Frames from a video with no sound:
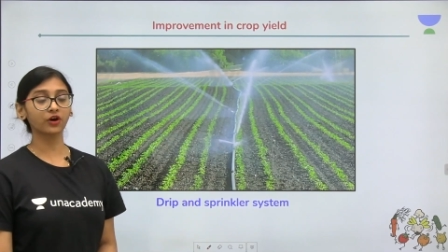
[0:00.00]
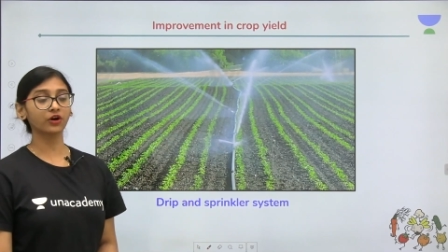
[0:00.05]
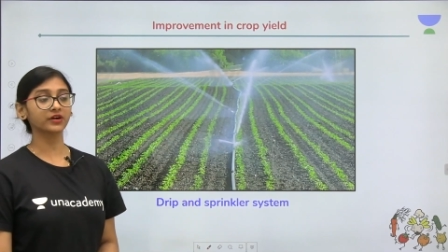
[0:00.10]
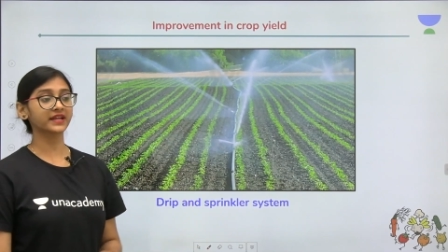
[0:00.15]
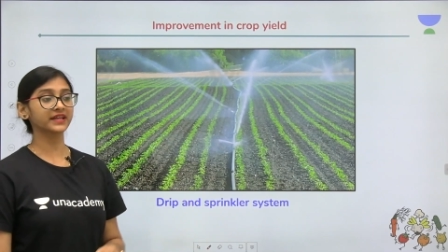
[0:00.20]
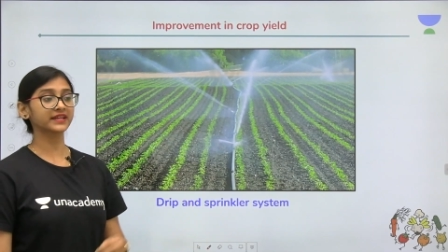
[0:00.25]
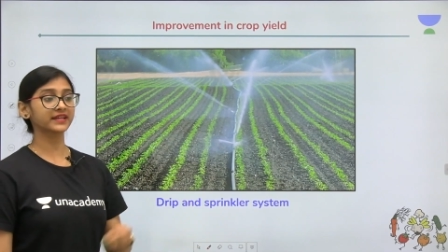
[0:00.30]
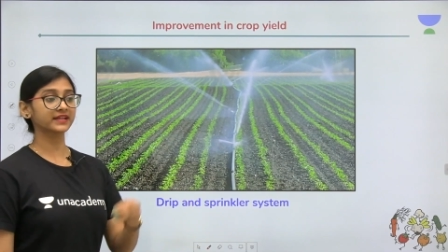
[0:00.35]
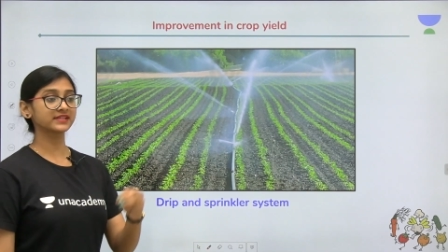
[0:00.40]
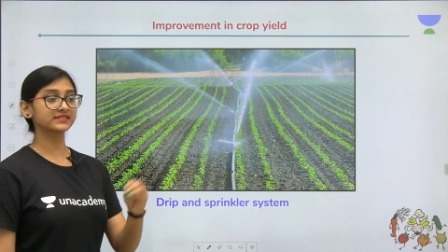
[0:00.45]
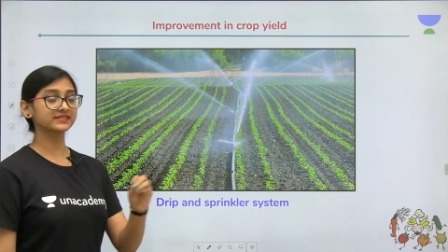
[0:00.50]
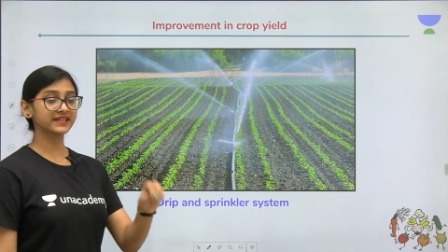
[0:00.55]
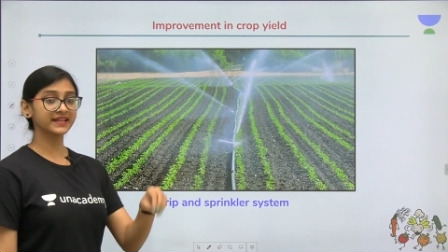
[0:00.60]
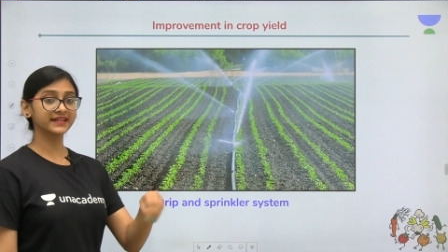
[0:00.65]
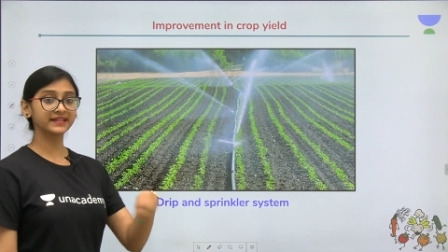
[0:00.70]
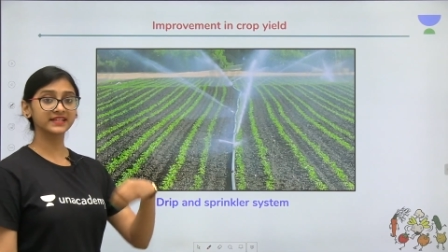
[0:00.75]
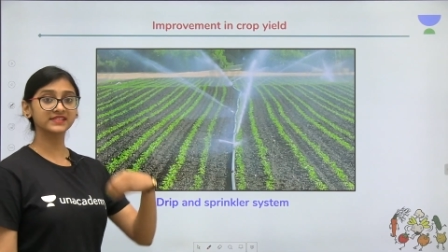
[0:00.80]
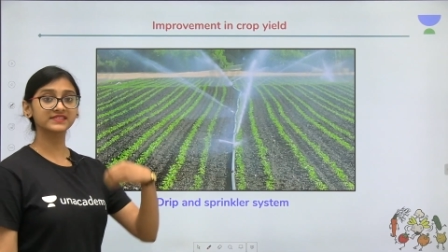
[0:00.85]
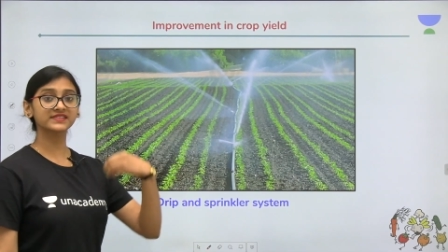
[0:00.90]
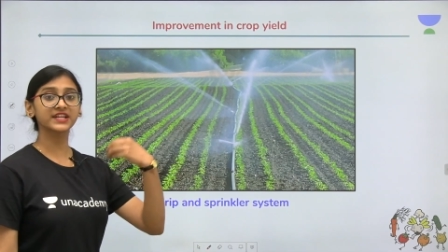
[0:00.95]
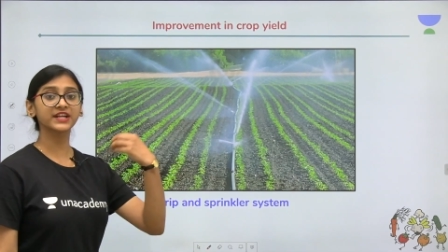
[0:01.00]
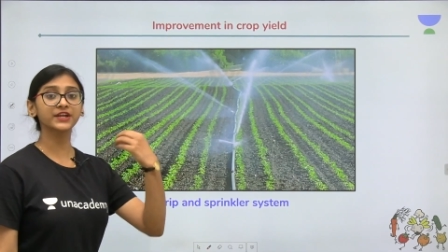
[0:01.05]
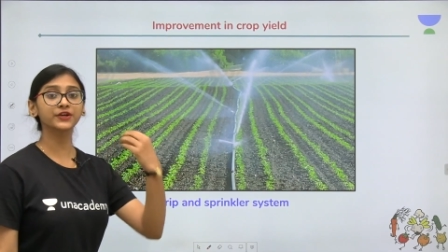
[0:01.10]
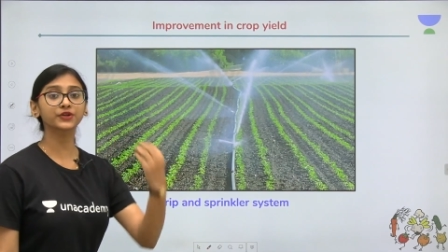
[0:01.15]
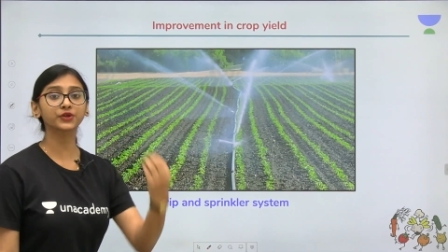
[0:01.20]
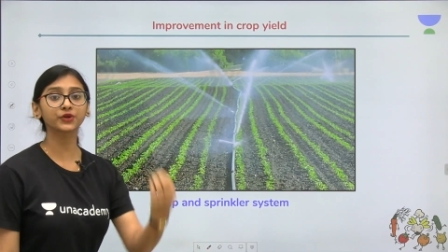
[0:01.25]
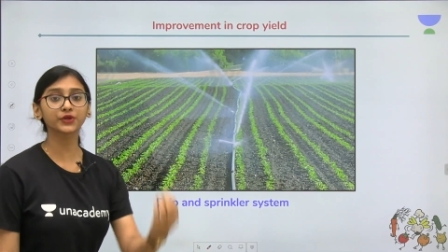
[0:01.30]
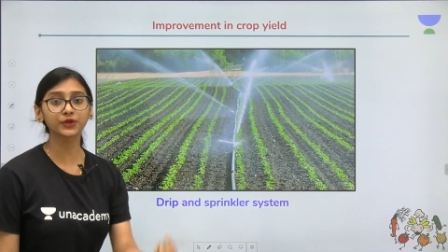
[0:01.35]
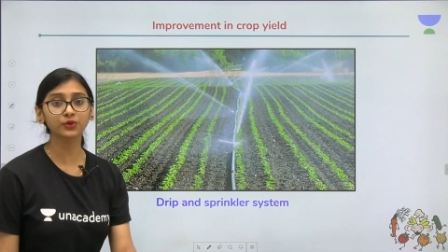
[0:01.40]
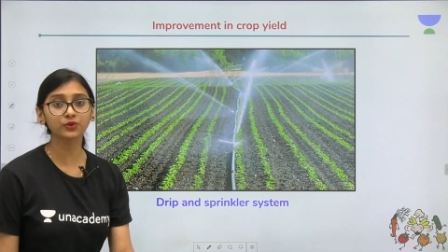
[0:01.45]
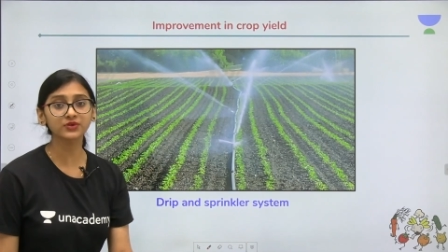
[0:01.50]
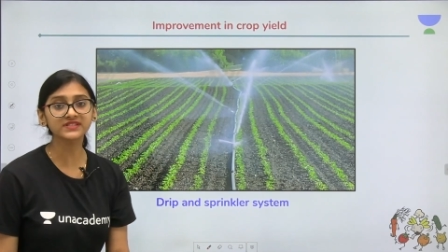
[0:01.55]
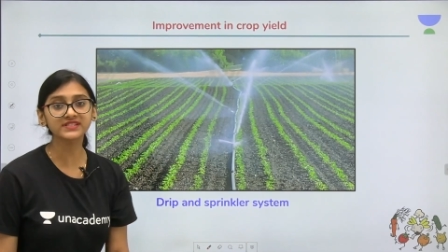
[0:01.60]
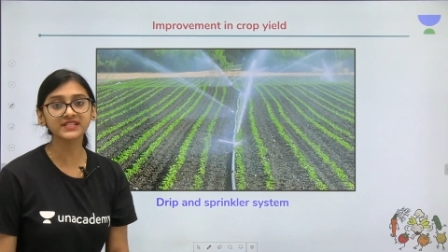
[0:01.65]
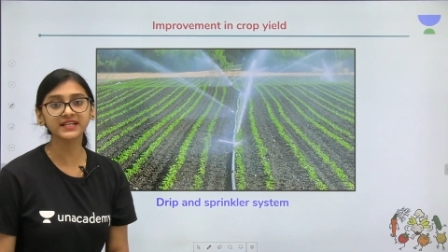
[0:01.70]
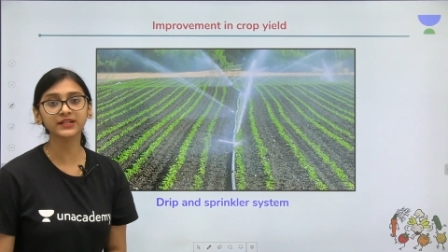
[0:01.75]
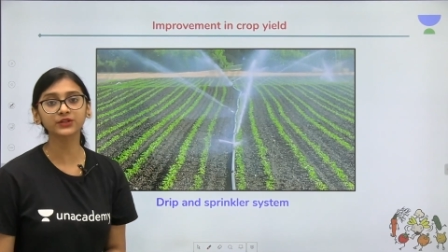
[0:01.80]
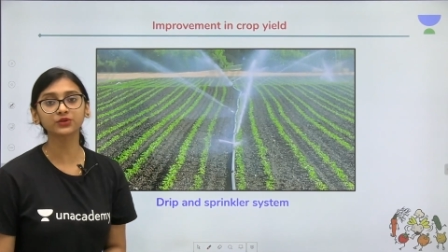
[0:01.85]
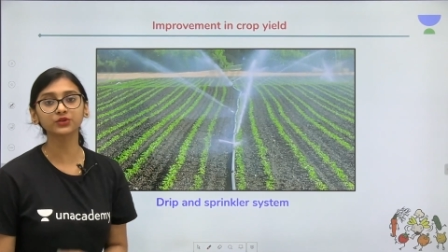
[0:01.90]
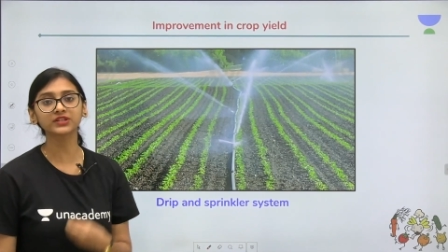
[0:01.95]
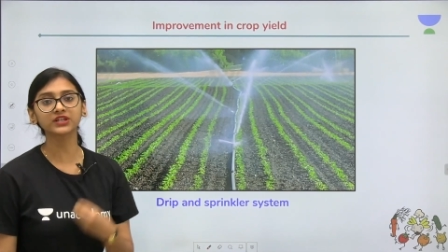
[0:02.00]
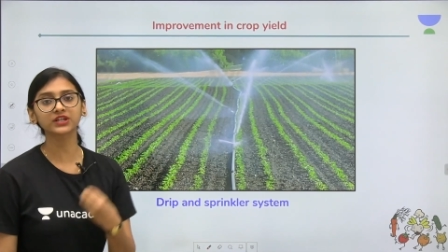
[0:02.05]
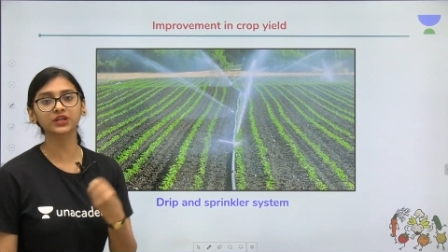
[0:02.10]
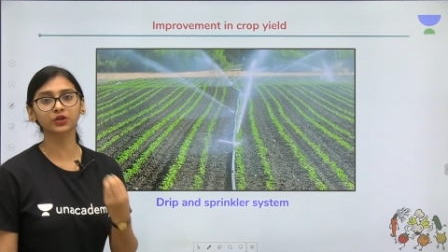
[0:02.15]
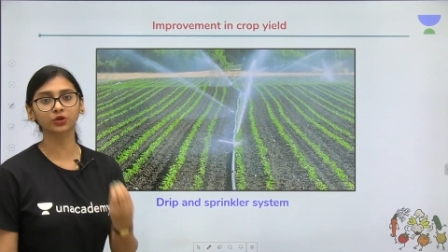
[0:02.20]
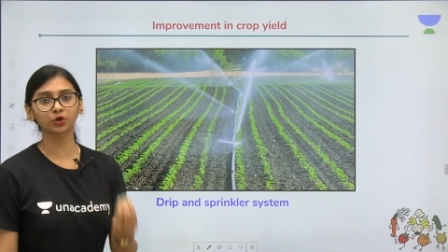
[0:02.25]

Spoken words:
or I can say it is introduced into the